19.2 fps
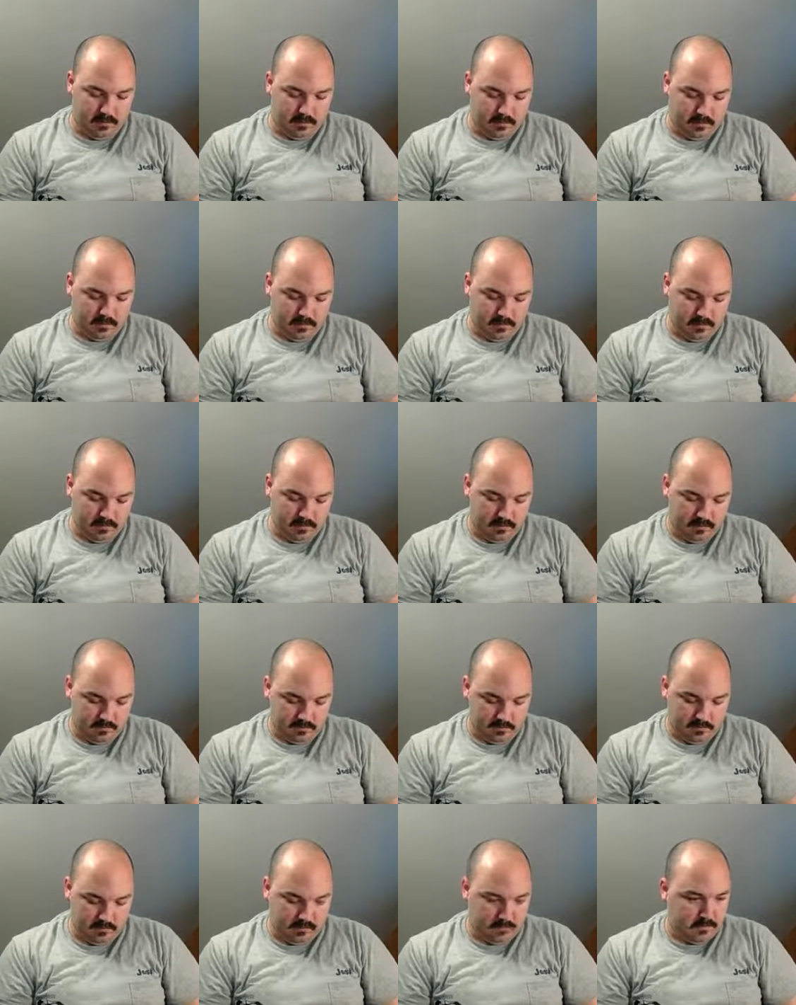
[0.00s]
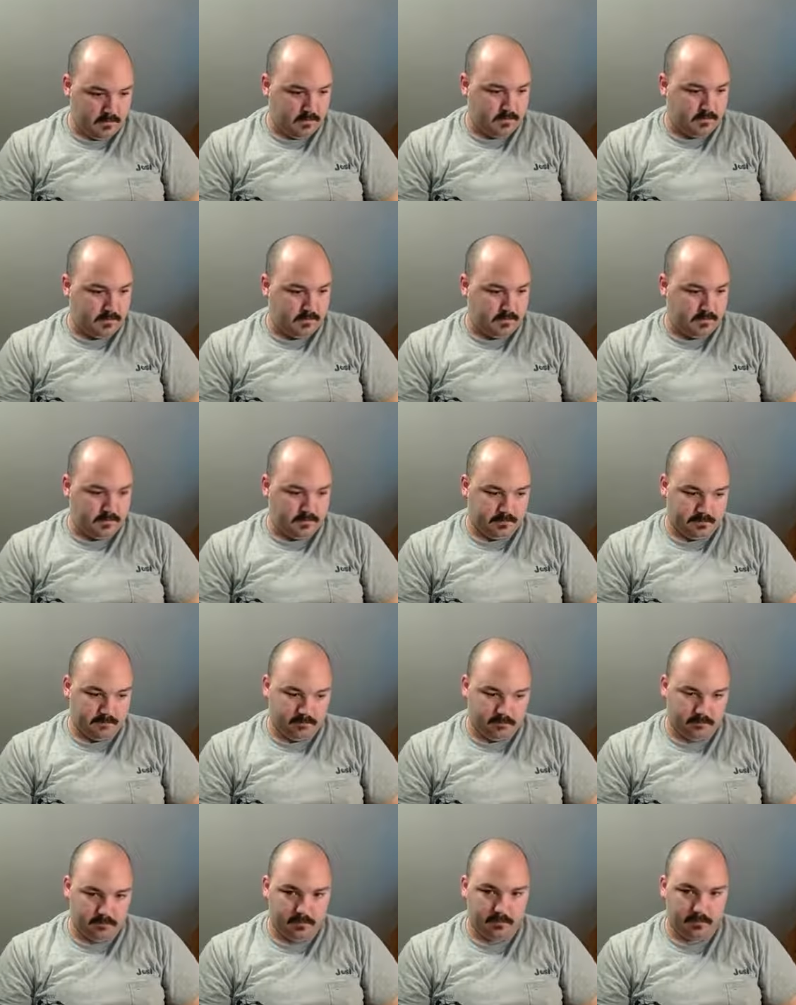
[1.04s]

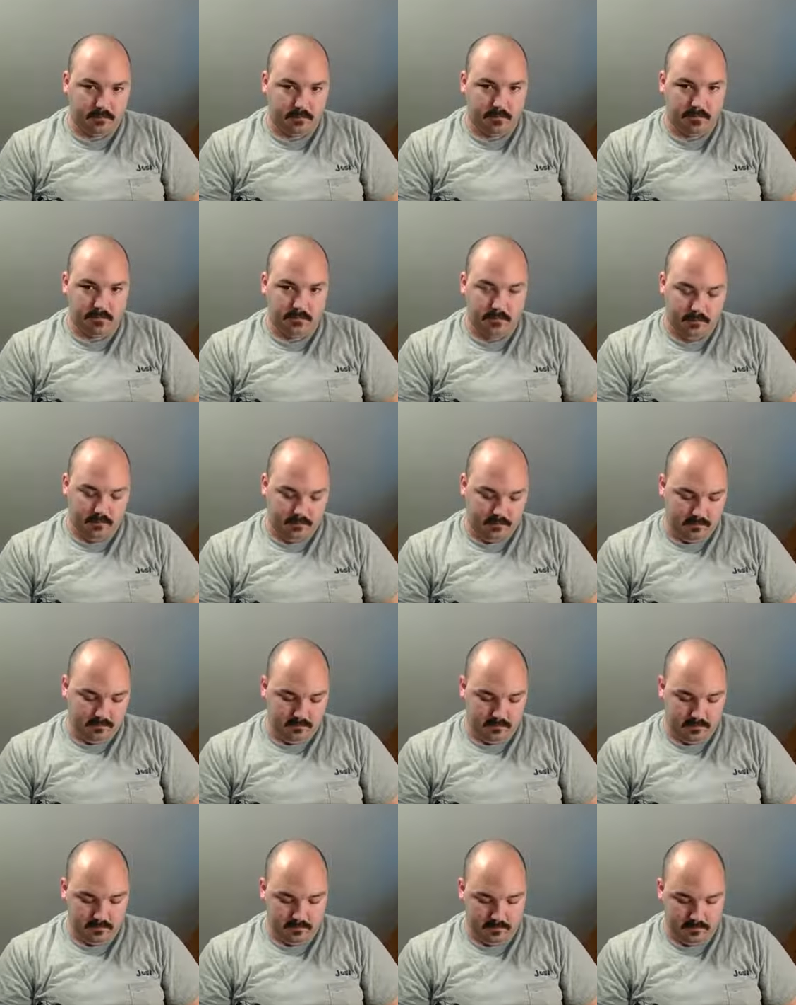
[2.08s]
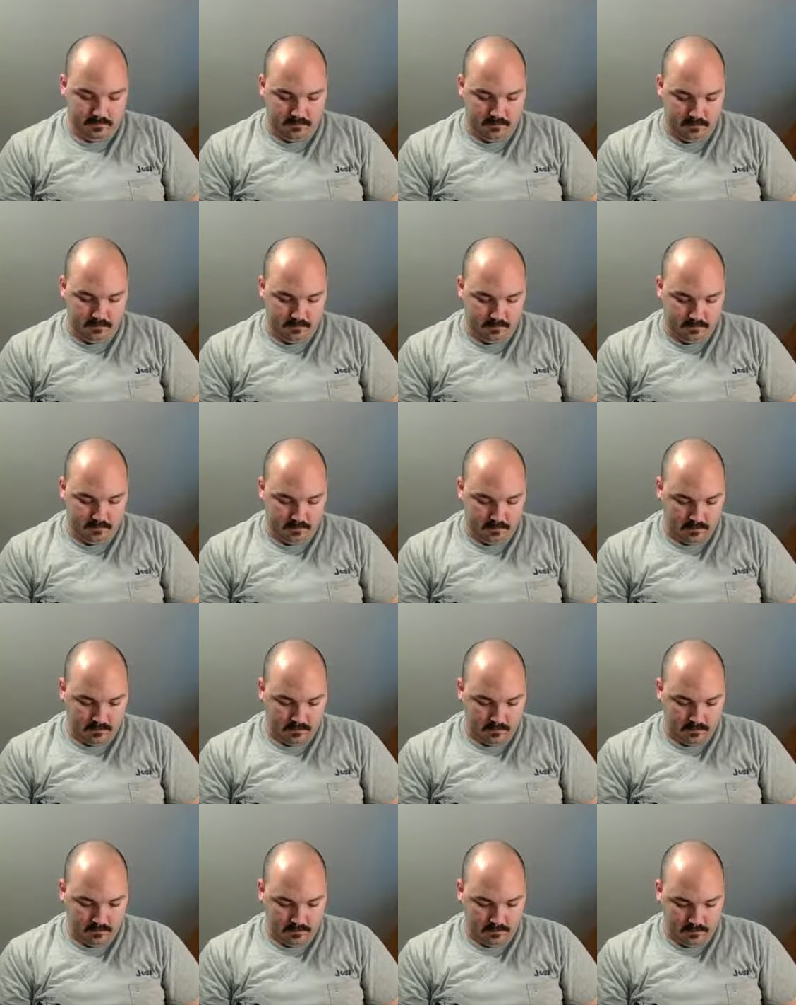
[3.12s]

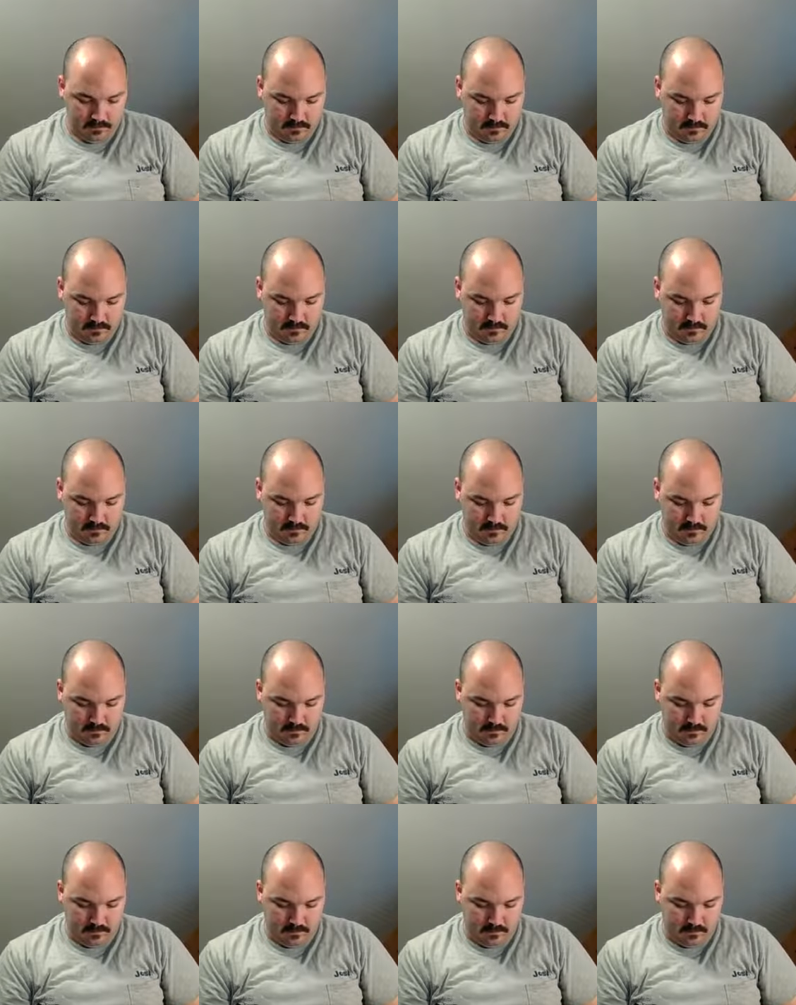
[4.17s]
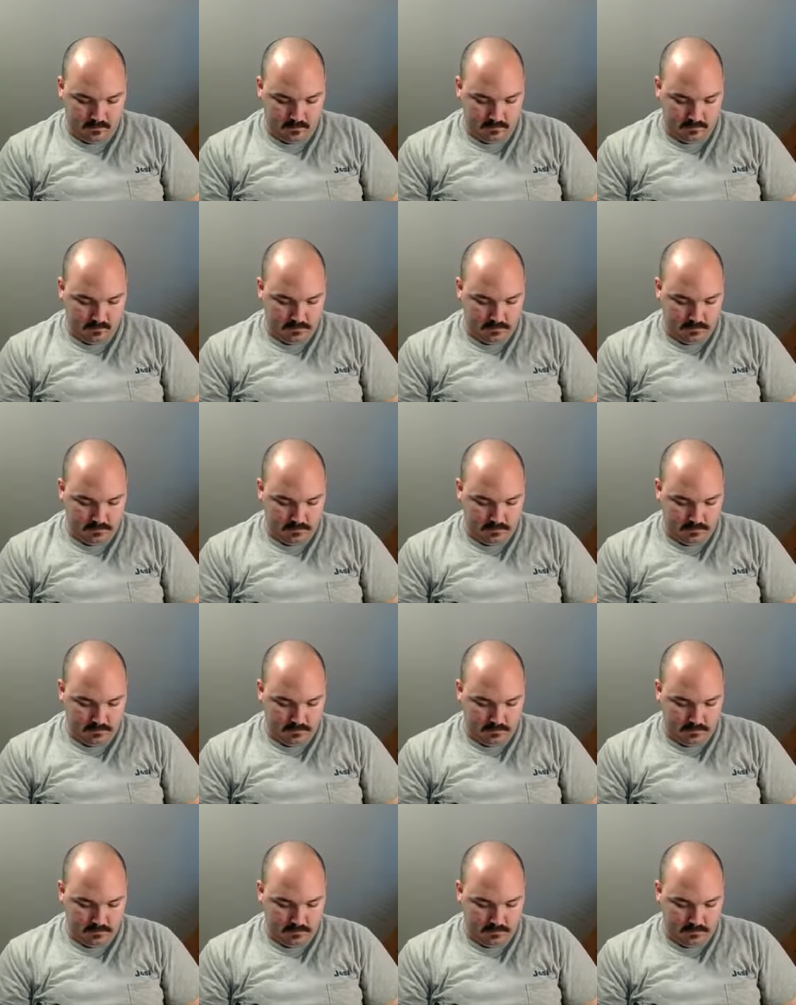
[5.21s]
Nobody speaks.